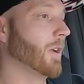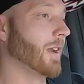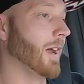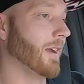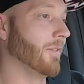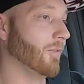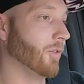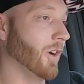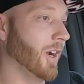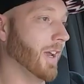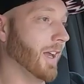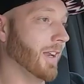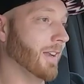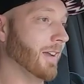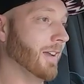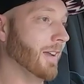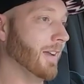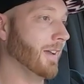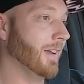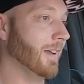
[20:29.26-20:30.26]
what I've read,
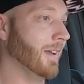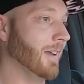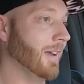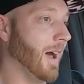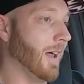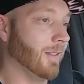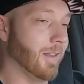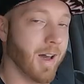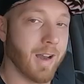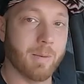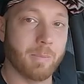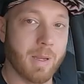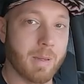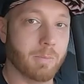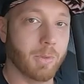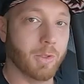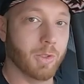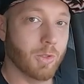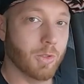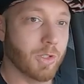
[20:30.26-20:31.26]
a lot of
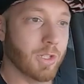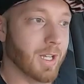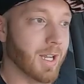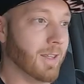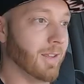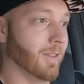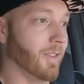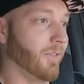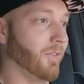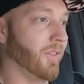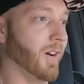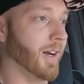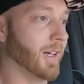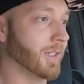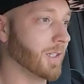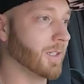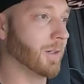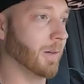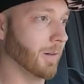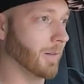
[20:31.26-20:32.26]
people do say that the
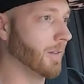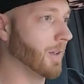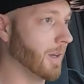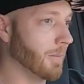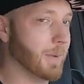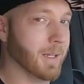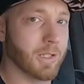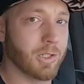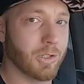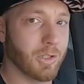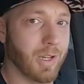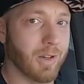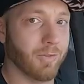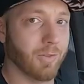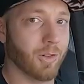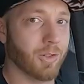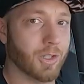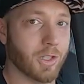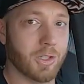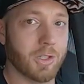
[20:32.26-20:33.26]
Foxes are a little bit
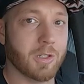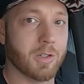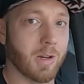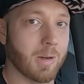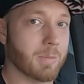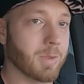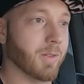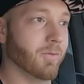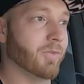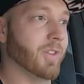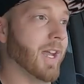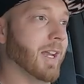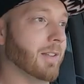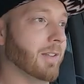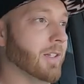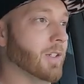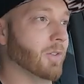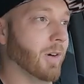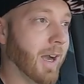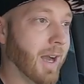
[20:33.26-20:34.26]
stiffer just in terms of
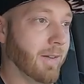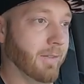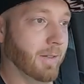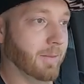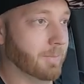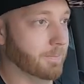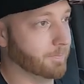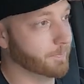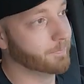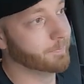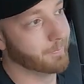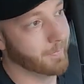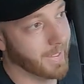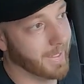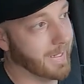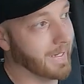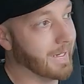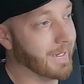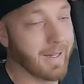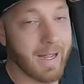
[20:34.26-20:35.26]
daily driving.
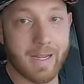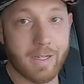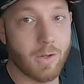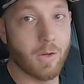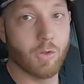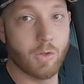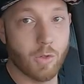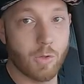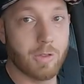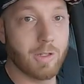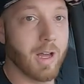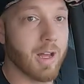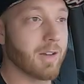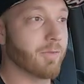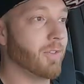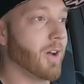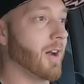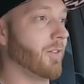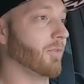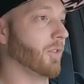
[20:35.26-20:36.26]
Again, I don't do a lot
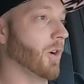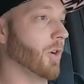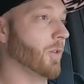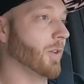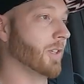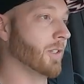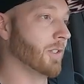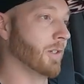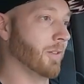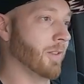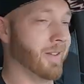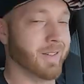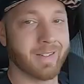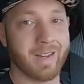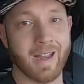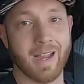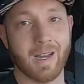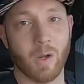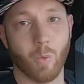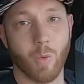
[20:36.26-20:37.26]
of off-roading, so that's
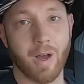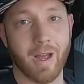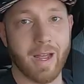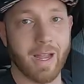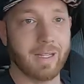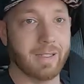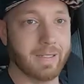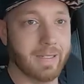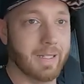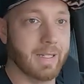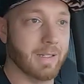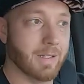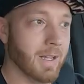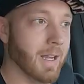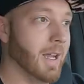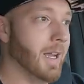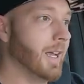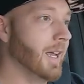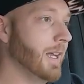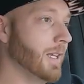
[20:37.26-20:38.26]
kind of why I leaned
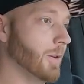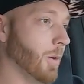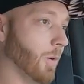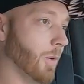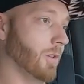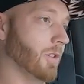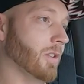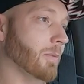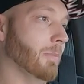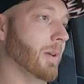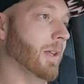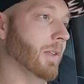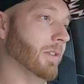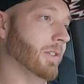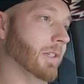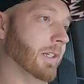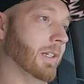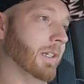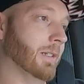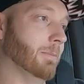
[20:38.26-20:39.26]
towards the
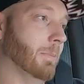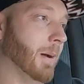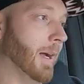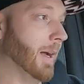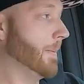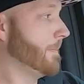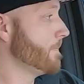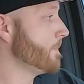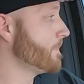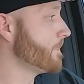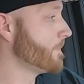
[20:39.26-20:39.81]
Bilsteins, but